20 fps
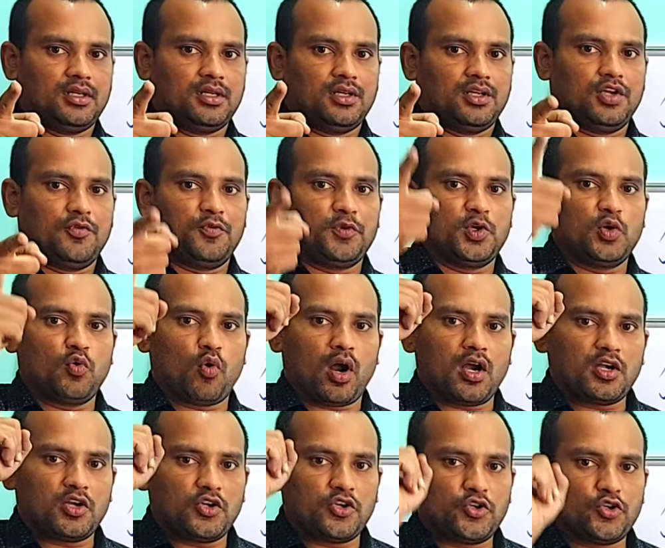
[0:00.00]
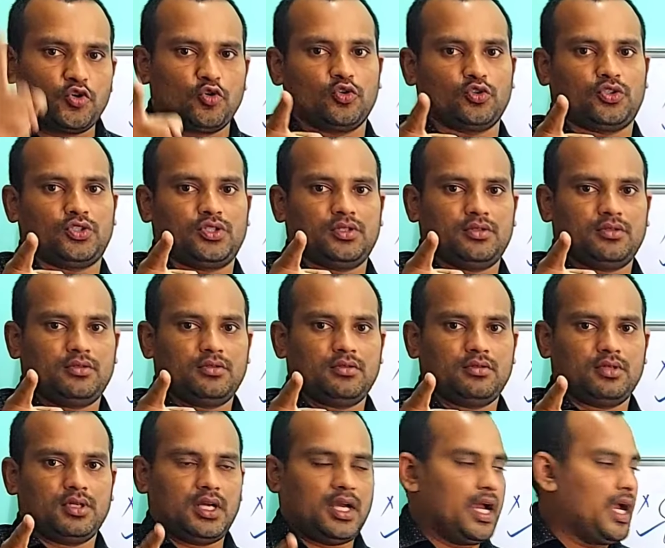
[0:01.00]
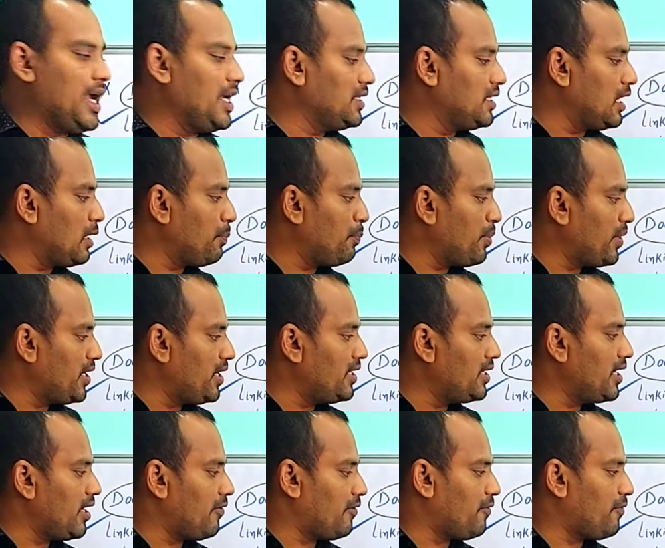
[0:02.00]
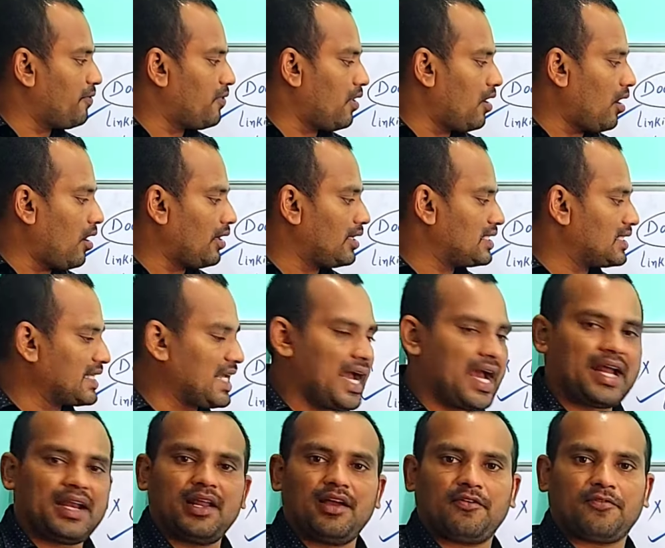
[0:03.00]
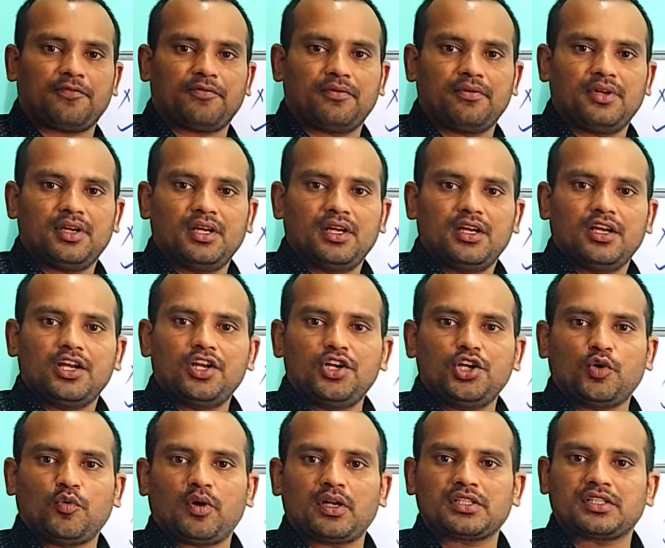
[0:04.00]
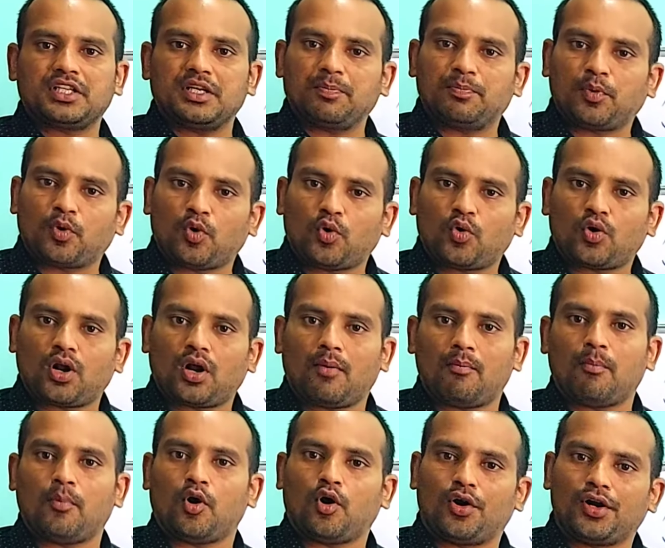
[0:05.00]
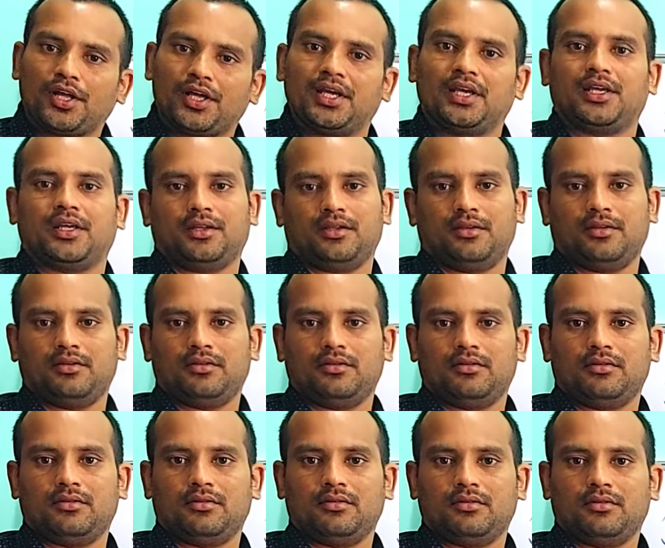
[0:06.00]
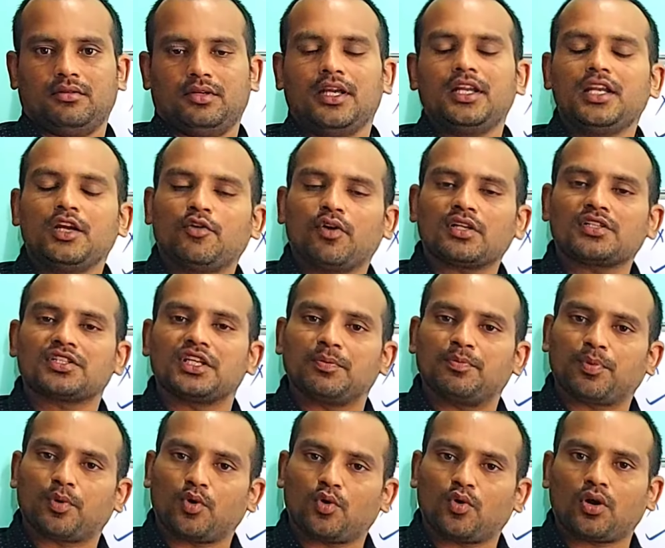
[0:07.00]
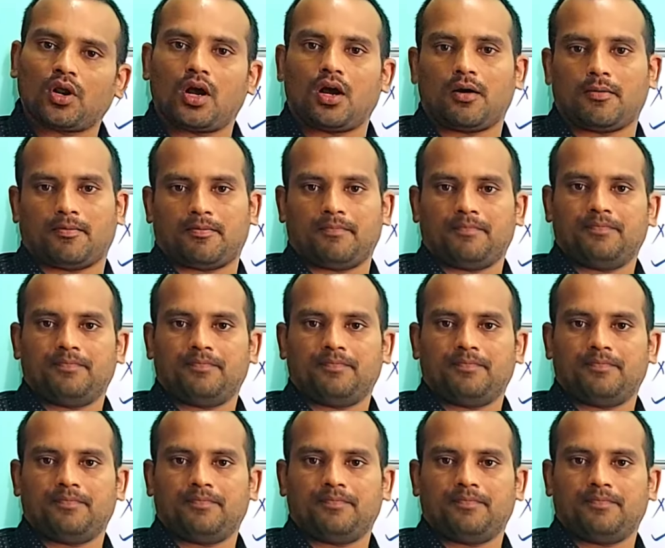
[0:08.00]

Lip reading: if you want to use either printf or scanf in your C program body, in your C program,